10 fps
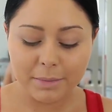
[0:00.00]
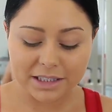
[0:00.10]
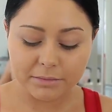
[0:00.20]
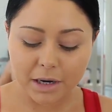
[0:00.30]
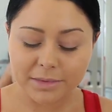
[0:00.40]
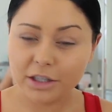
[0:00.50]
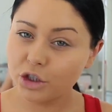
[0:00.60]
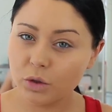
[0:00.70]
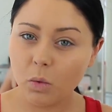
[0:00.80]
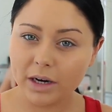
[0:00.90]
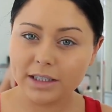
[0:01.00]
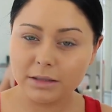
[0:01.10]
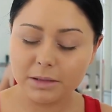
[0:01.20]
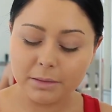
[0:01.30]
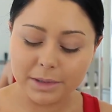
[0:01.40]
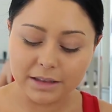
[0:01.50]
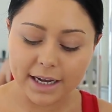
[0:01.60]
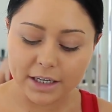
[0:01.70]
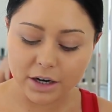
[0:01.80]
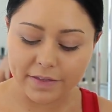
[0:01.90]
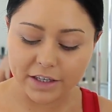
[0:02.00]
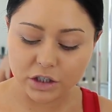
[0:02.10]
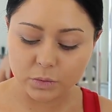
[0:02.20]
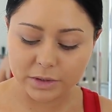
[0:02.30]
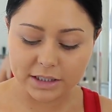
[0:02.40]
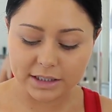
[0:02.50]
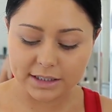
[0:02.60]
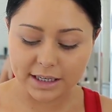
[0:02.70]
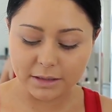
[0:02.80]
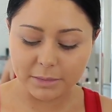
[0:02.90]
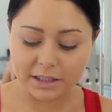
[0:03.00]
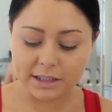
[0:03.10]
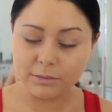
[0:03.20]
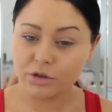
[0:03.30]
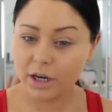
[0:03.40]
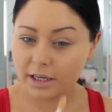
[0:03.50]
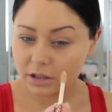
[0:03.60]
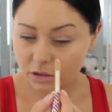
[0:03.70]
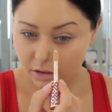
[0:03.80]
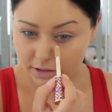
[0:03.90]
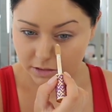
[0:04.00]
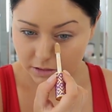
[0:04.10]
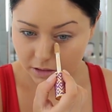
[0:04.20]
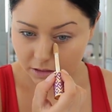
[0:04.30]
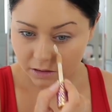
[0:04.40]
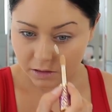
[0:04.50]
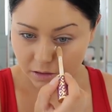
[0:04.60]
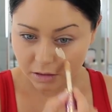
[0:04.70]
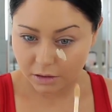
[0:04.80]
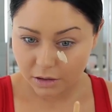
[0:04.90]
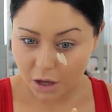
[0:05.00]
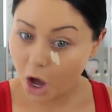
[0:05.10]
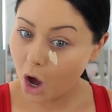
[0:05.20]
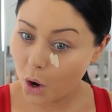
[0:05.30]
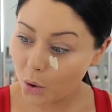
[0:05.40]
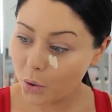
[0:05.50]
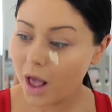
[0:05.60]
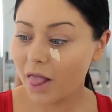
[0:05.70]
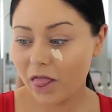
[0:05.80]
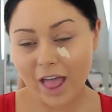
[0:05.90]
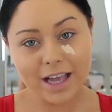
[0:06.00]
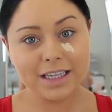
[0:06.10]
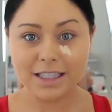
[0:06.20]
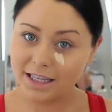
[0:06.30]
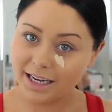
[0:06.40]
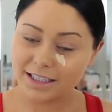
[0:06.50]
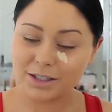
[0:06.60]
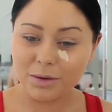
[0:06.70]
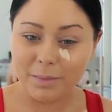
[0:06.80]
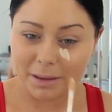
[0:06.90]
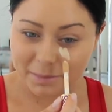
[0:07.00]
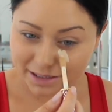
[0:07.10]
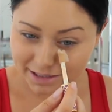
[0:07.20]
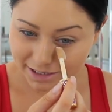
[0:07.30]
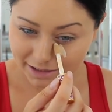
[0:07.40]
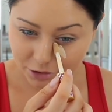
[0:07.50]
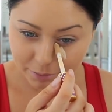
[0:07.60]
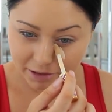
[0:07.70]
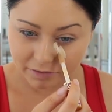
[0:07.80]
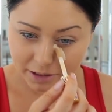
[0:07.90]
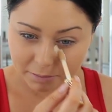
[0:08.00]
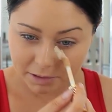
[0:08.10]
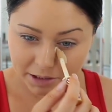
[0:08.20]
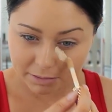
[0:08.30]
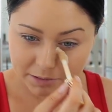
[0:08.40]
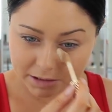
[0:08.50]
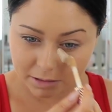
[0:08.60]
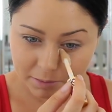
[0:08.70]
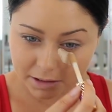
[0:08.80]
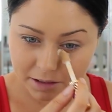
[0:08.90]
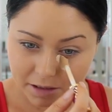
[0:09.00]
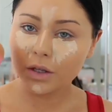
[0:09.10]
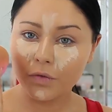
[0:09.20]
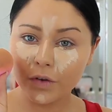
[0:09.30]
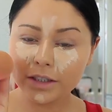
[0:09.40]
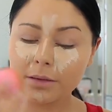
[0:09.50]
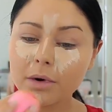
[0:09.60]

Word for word: but sometimes I do want it to be a bit lighter, and they just recently sent me some shades, so let's see Whew, that is light. So we might mix in a little bit of light medium still, but. So first